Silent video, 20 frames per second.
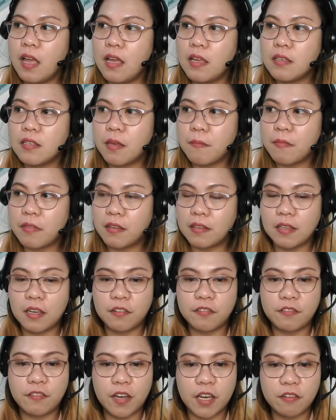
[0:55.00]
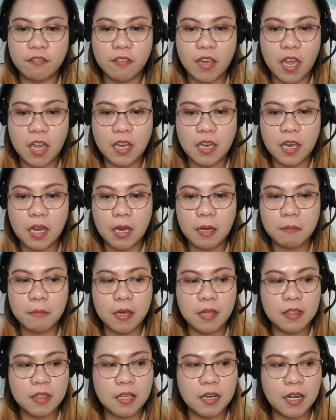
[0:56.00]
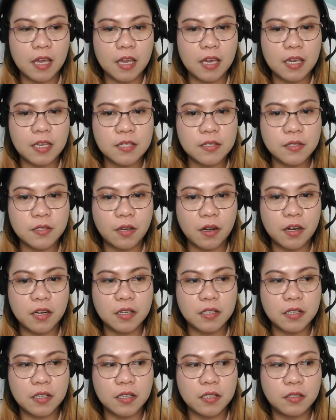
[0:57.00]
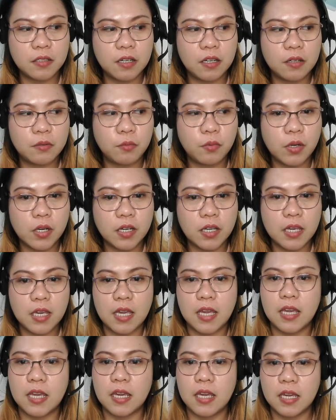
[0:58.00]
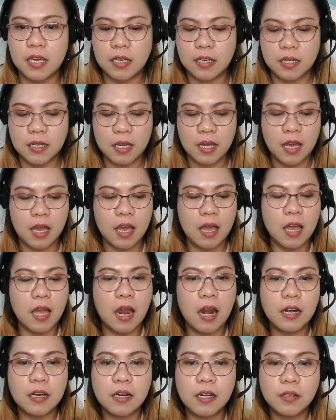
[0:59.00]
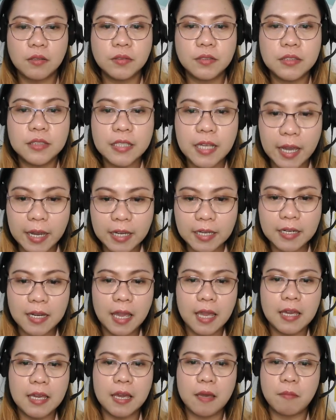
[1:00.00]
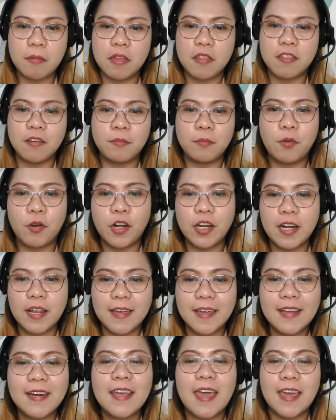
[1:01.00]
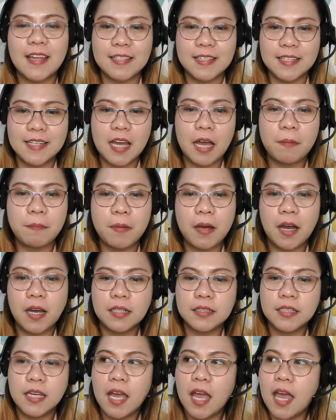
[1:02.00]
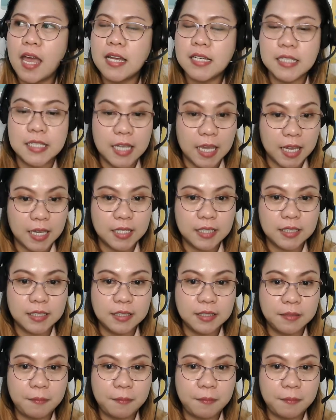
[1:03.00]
something like 5 a.m. and then I started working around 9 a.m. in the morning and ended up at 10